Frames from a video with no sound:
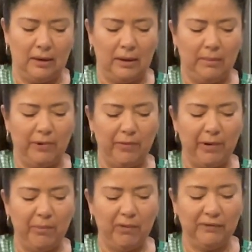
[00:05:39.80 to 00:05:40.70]
I'm gonna
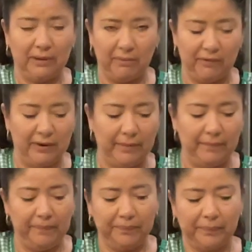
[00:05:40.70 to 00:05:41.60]
remove some of the
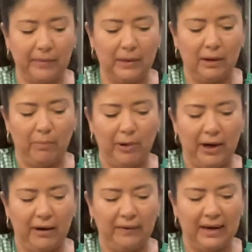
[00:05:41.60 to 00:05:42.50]
bread
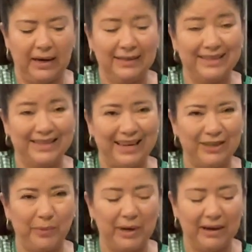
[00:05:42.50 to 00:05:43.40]
on the inside
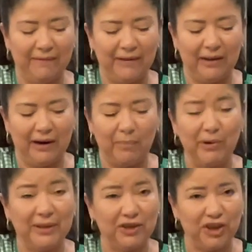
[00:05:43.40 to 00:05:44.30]
so we can fill it up
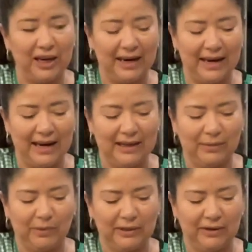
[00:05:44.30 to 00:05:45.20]
with the chilaquiles
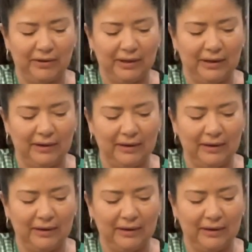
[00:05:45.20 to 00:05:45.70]
once they're done.